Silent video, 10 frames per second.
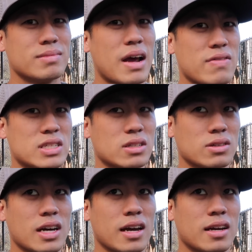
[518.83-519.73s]
every single
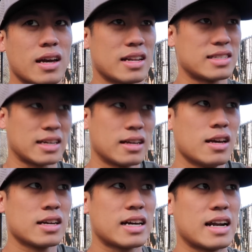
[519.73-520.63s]
day, and it's like
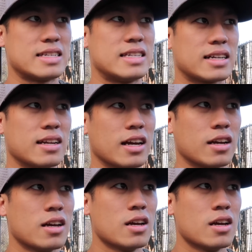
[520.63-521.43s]
kind of sickening.